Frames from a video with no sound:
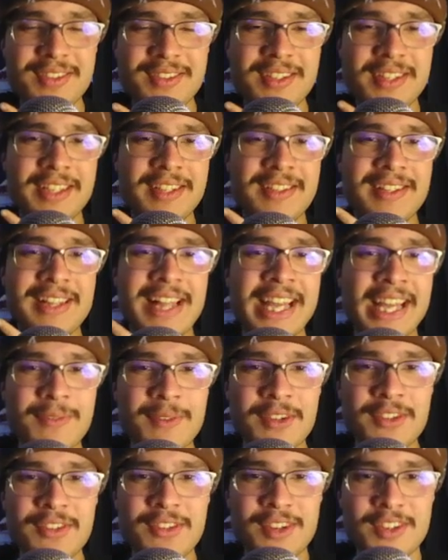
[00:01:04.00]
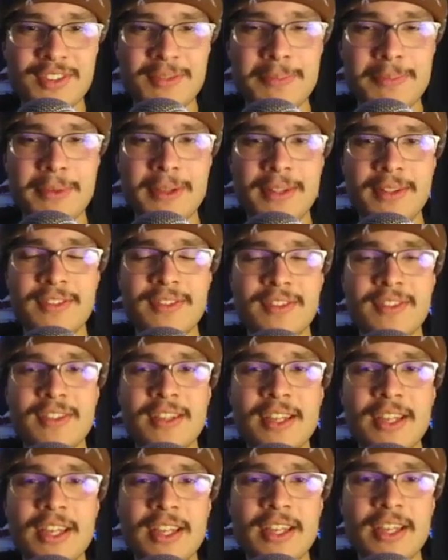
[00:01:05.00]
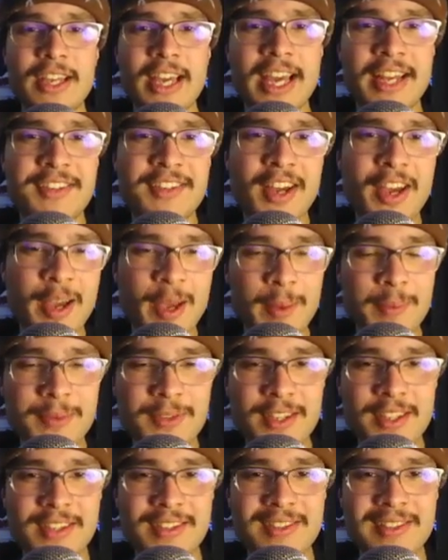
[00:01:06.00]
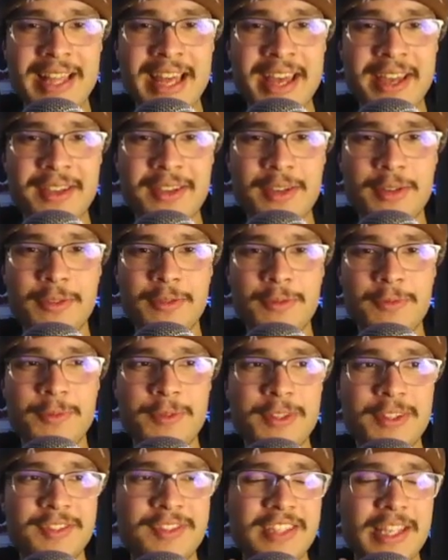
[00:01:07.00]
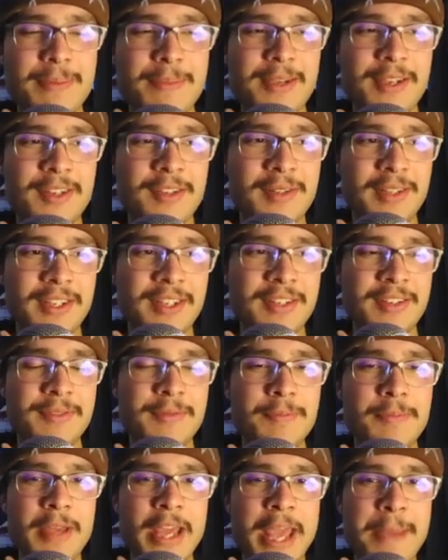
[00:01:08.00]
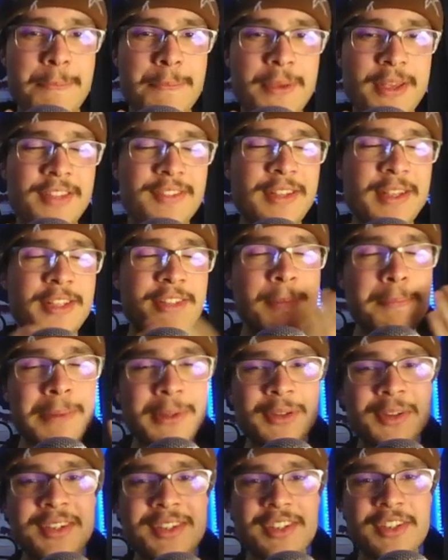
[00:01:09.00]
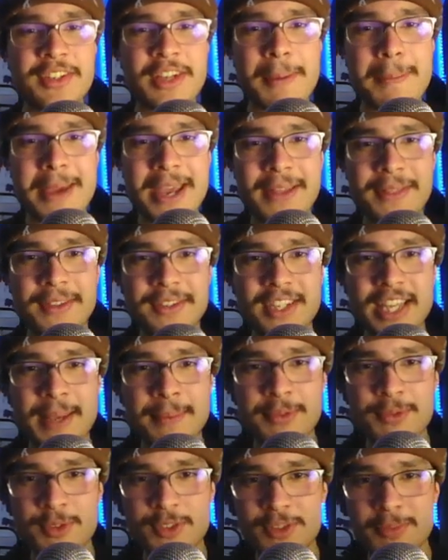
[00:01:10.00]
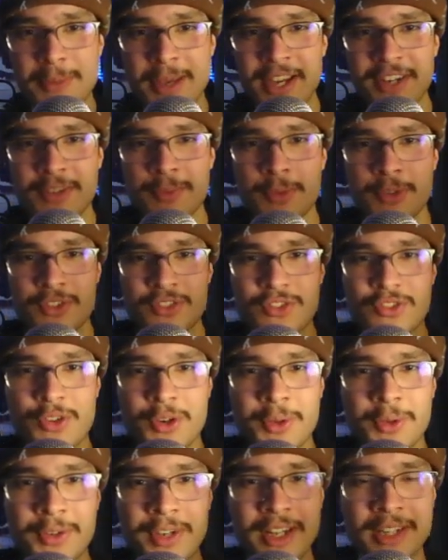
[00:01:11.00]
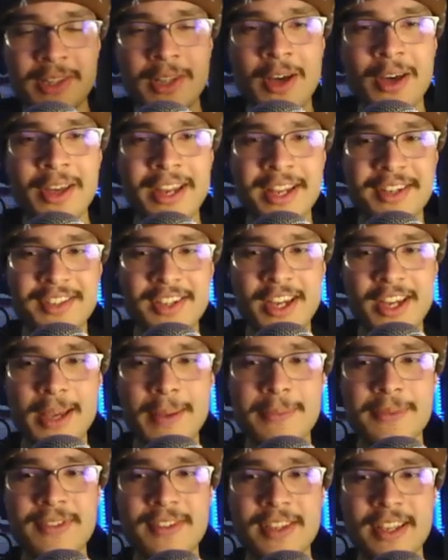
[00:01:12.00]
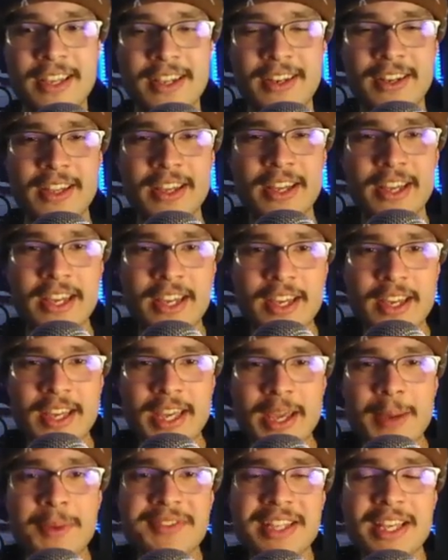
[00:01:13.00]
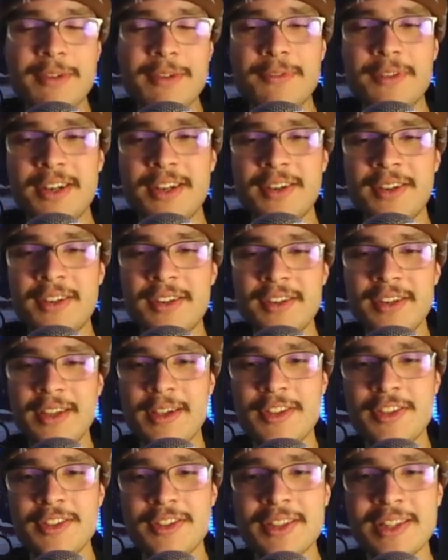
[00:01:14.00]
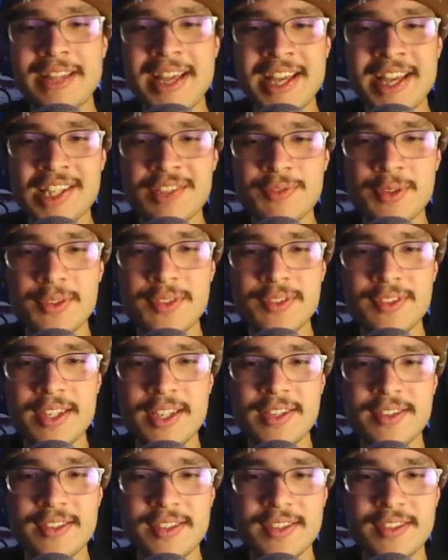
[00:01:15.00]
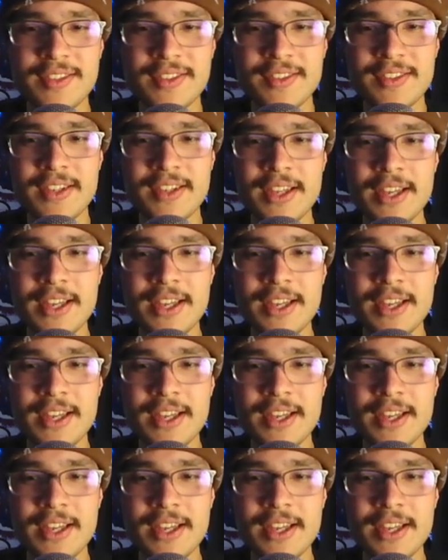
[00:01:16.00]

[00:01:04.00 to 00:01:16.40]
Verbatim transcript: his lack of adjustments, at times his lack of seemingly his, his ability to command the team's respect was struggled a lot at times, and it was evident in the last few seasons